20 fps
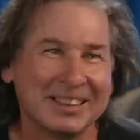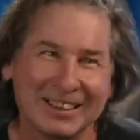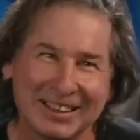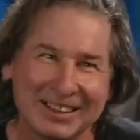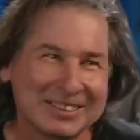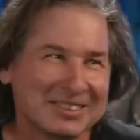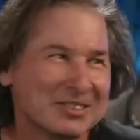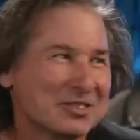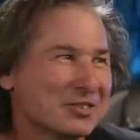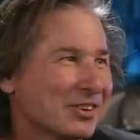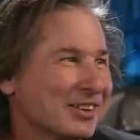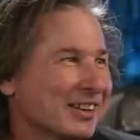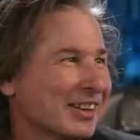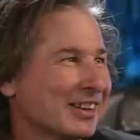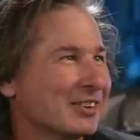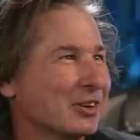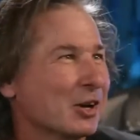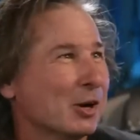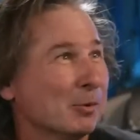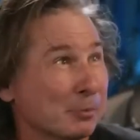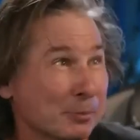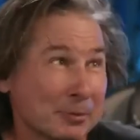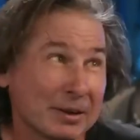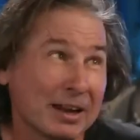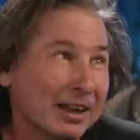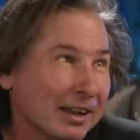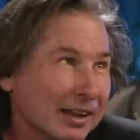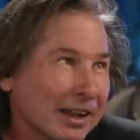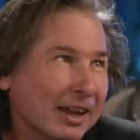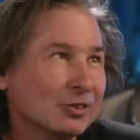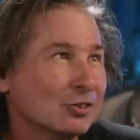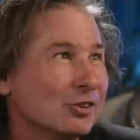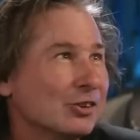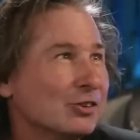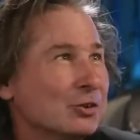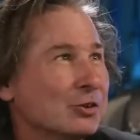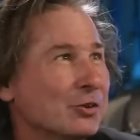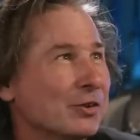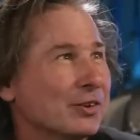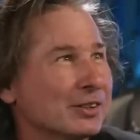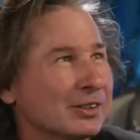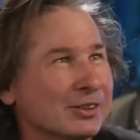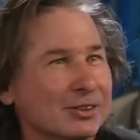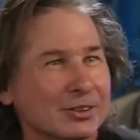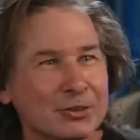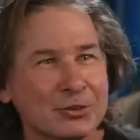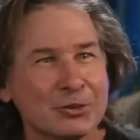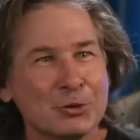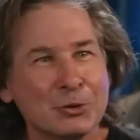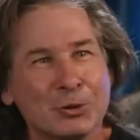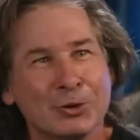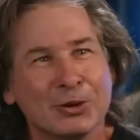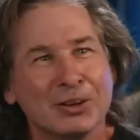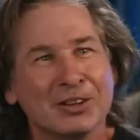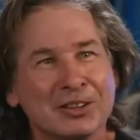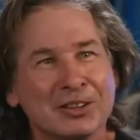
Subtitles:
I consider that a compliment. I actually do think it looks cool.